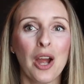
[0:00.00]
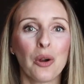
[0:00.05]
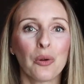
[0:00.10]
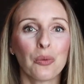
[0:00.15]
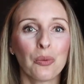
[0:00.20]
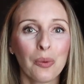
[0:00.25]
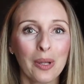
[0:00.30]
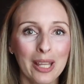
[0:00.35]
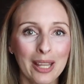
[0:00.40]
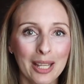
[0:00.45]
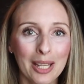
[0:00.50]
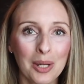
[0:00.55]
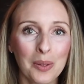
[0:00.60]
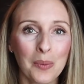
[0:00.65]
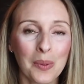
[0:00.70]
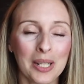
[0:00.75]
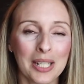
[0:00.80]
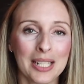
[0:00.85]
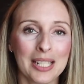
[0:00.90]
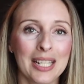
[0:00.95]
Really
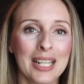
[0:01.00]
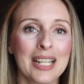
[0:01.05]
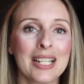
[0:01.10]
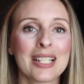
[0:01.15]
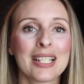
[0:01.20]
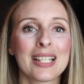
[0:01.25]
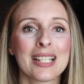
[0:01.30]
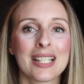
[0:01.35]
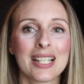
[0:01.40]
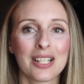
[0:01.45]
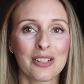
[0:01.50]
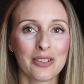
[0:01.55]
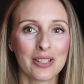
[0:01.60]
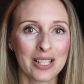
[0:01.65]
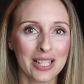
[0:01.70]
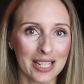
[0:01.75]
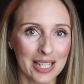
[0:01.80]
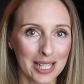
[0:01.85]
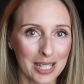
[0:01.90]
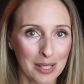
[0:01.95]
what it is there's
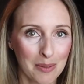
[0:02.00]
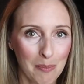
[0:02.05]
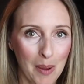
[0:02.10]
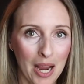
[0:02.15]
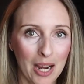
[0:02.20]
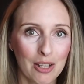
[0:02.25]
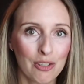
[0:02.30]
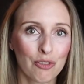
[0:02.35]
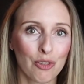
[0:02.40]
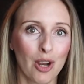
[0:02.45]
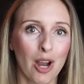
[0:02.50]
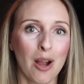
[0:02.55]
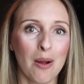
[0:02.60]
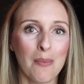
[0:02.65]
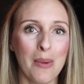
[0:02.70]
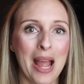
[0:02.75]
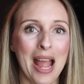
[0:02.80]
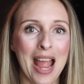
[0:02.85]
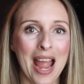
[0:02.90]
this spectrum,